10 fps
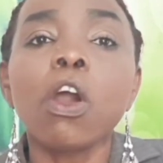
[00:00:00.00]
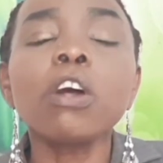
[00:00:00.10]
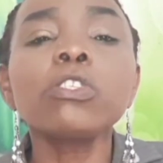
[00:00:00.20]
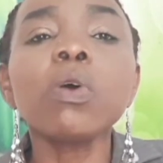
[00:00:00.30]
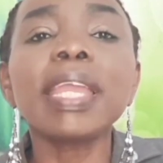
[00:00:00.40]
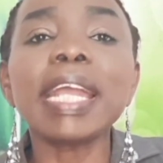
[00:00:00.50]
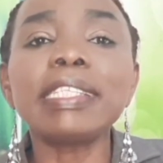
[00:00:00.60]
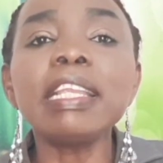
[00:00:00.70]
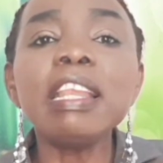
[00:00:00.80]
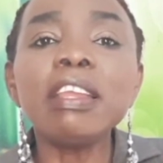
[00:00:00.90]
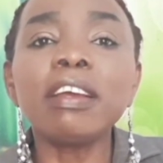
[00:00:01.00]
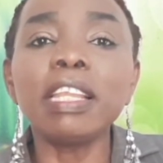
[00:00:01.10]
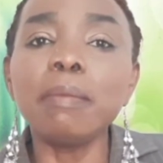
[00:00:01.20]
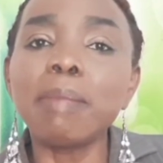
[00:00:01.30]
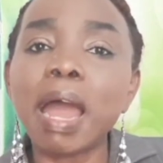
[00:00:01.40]
Also, getting
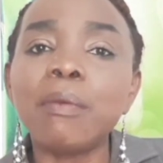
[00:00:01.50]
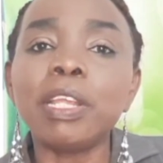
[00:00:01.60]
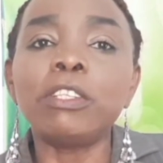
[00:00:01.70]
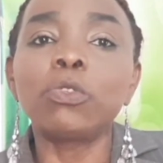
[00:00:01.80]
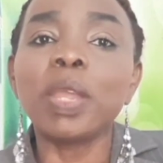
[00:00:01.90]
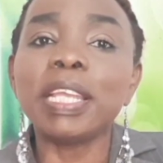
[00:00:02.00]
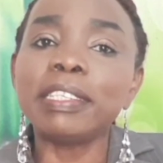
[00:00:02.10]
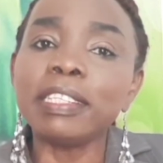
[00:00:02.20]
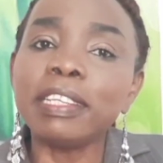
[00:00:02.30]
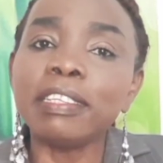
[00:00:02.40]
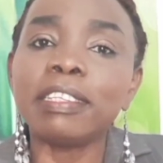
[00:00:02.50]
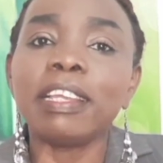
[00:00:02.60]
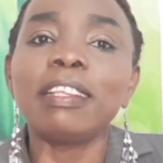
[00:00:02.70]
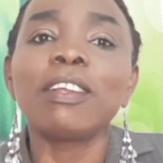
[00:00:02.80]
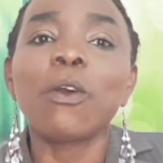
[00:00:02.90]
legally married to a
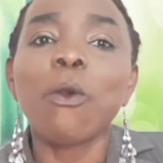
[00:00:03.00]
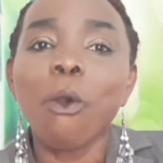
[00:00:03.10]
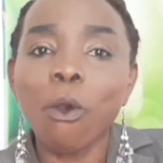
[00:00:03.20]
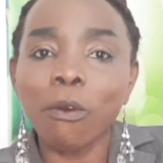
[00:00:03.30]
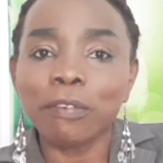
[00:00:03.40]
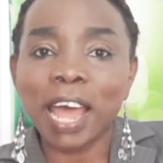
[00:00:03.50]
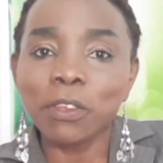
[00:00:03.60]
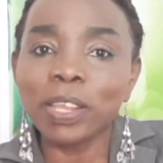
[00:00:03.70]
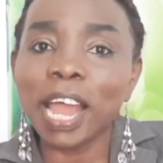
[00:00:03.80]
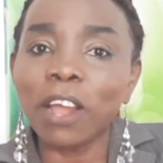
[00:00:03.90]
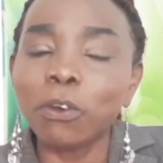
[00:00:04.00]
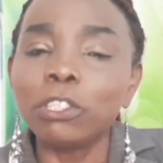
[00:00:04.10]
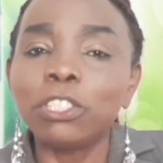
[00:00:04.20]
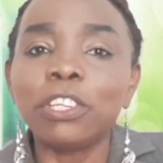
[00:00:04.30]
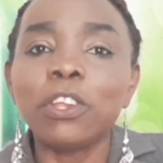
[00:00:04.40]
citizen of another
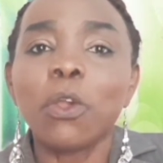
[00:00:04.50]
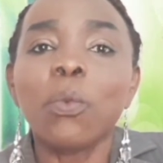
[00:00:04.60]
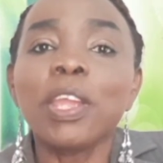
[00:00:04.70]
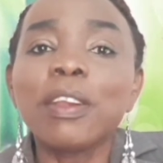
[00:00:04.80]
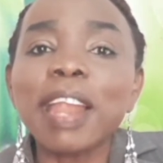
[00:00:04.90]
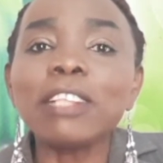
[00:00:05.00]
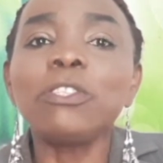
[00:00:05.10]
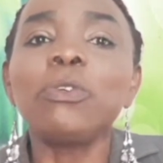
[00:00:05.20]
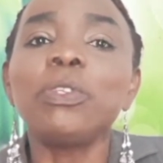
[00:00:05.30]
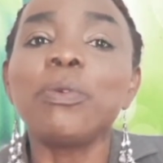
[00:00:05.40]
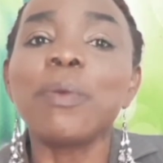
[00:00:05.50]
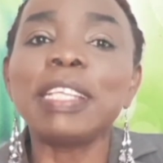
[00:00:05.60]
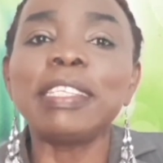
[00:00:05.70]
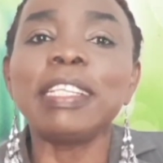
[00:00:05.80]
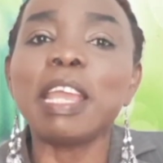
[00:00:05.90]
country will grant you the
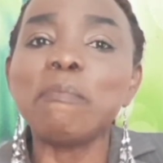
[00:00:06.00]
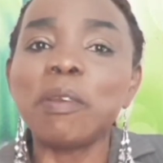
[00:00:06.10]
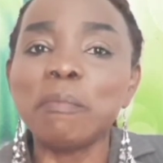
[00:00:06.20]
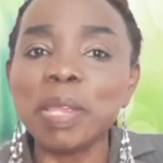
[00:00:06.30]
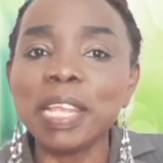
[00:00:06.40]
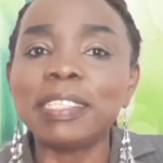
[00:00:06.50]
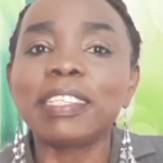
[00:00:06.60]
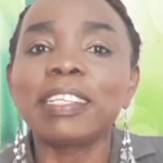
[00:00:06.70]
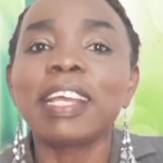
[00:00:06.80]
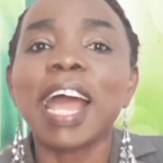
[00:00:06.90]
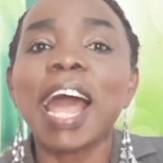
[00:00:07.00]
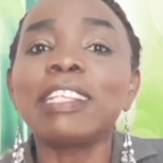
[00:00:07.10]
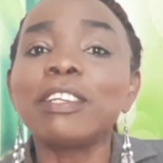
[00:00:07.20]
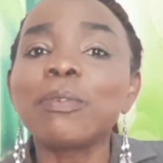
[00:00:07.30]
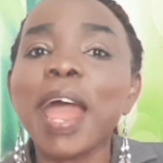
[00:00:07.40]
resident permit
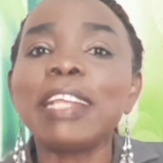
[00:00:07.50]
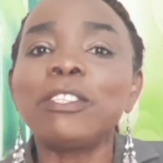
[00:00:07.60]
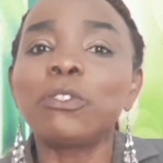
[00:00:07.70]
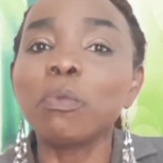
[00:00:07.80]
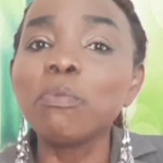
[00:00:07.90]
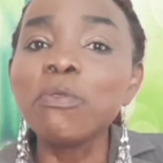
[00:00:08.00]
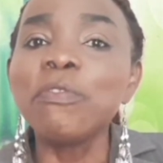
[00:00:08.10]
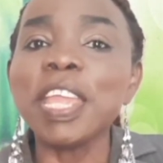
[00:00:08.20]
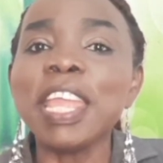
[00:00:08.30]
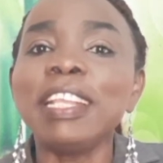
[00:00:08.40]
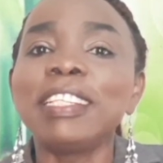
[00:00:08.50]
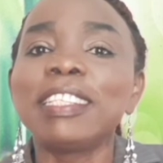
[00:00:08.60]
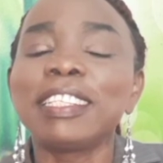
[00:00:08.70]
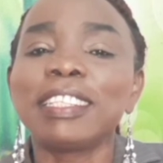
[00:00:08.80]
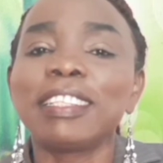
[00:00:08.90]
and the right to move in
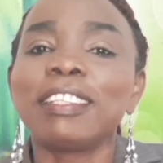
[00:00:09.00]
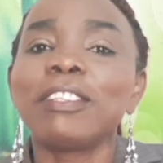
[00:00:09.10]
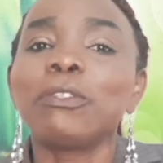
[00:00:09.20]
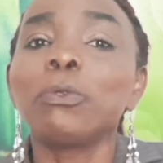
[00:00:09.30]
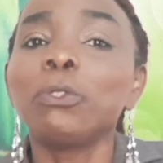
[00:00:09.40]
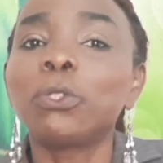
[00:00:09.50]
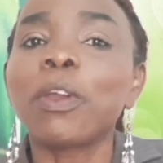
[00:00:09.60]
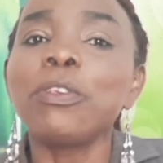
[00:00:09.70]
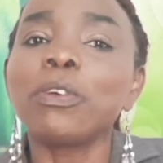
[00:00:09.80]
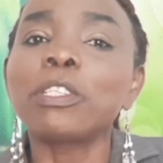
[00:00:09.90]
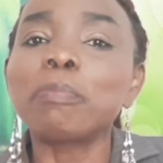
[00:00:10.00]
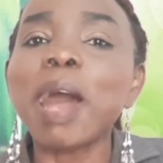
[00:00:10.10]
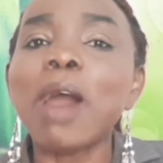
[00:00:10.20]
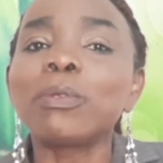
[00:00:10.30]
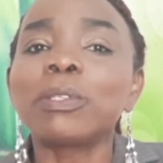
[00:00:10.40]
to join your
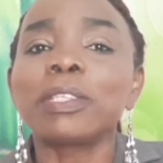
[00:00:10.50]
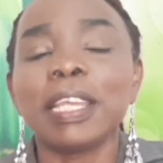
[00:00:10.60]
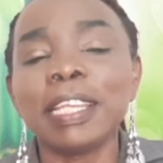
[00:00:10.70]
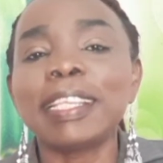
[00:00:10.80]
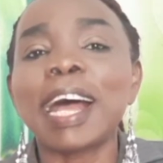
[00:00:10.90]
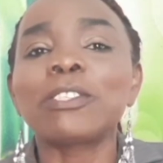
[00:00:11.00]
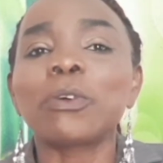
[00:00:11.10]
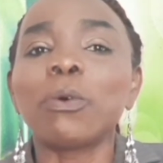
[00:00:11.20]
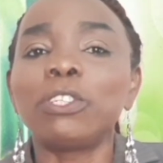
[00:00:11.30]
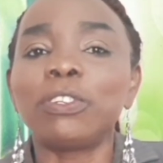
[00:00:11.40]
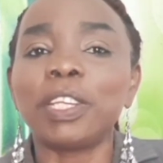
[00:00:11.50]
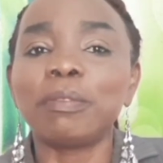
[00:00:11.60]
spouse in that country.